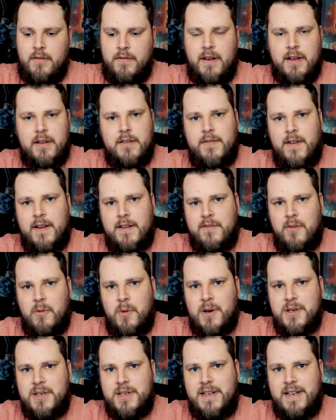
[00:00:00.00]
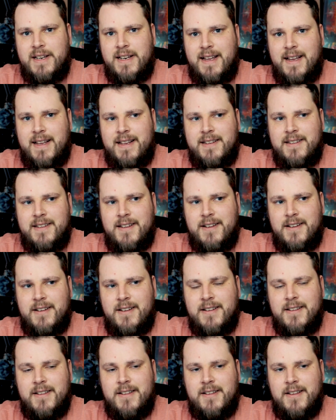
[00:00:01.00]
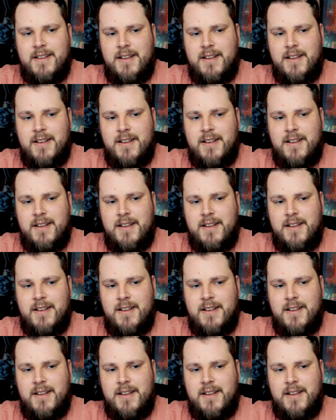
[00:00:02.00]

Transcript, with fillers: thanks, thanks for watching, and uh,